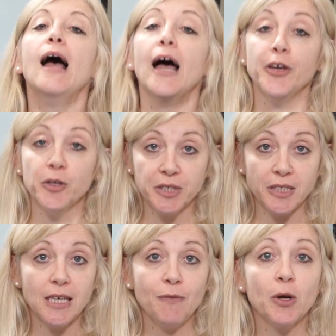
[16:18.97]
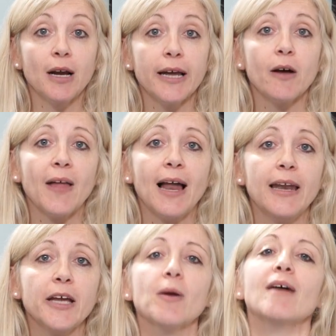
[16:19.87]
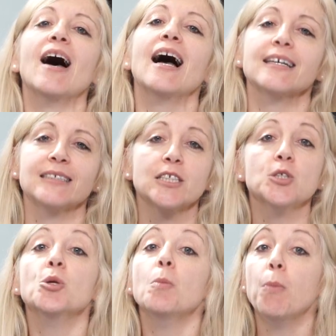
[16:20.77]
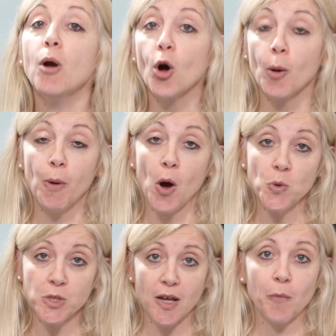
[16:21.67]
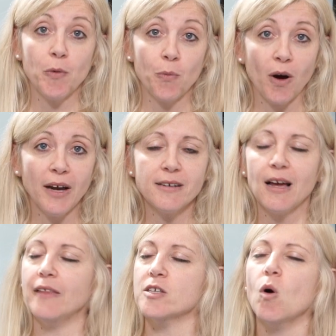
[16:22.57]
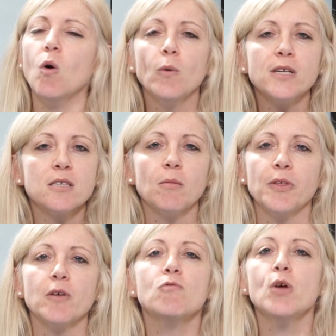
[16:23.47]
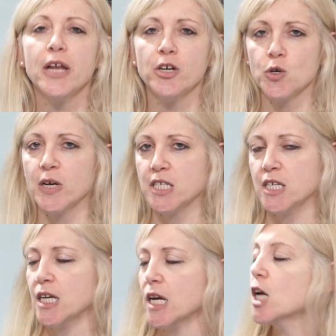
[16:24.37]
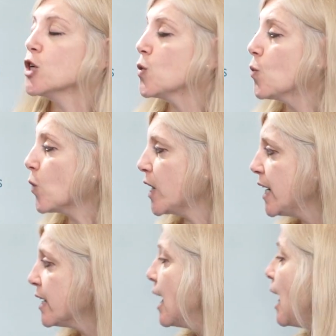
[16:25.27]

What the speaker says: and you'll see if you click on that link you'll have access to the blog post that we write, and there's always something really interesting to read.